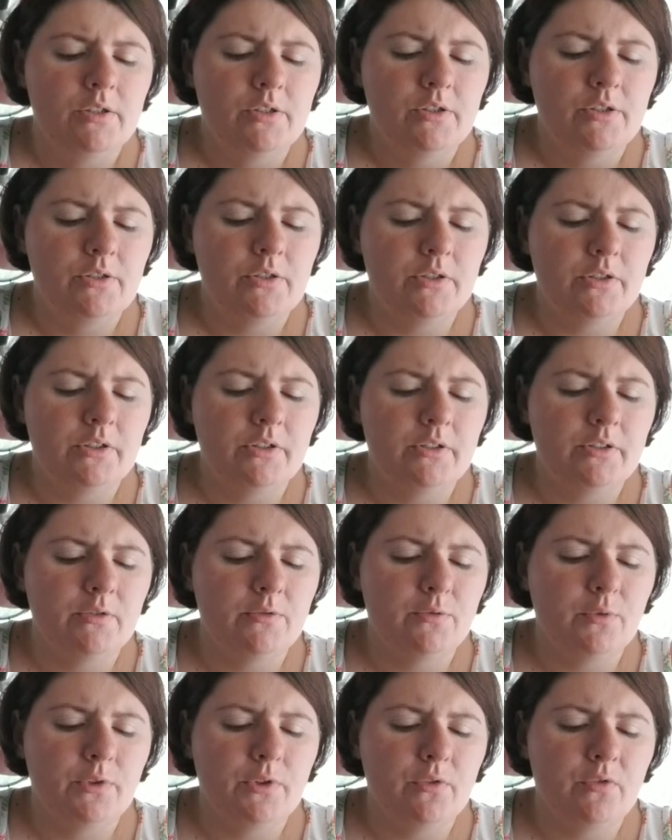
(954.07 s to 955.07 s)
Sugar,
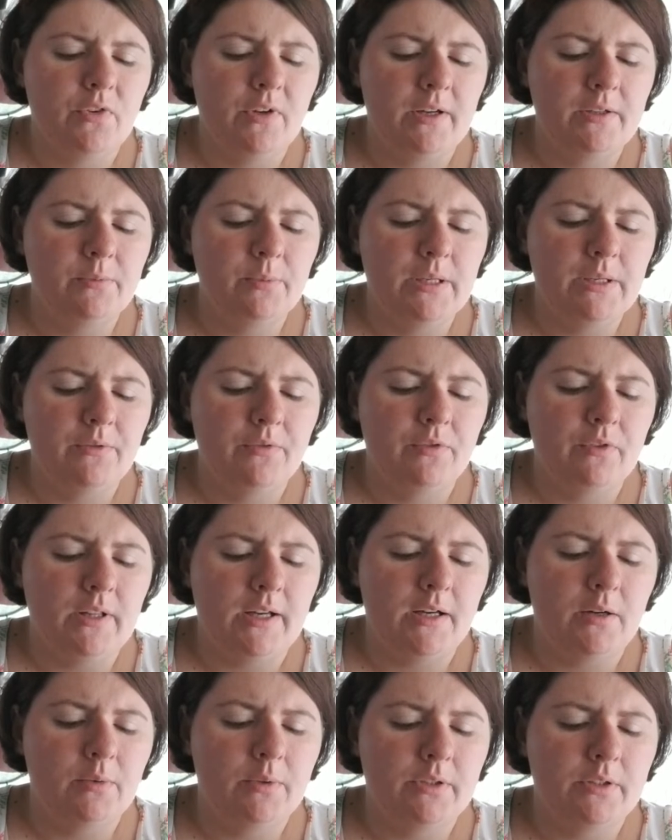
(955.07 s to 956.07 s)
fortified wheat
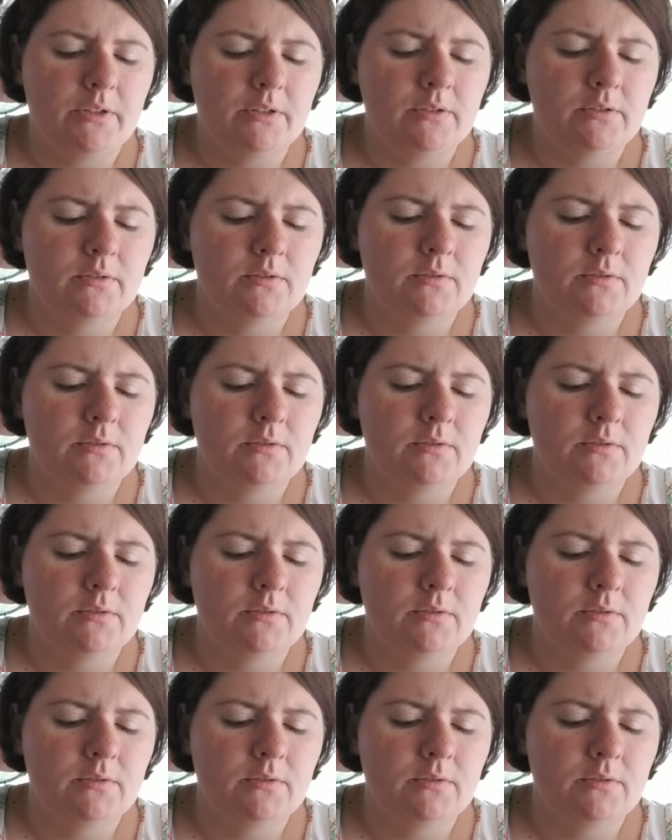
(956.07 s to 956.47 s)
flour,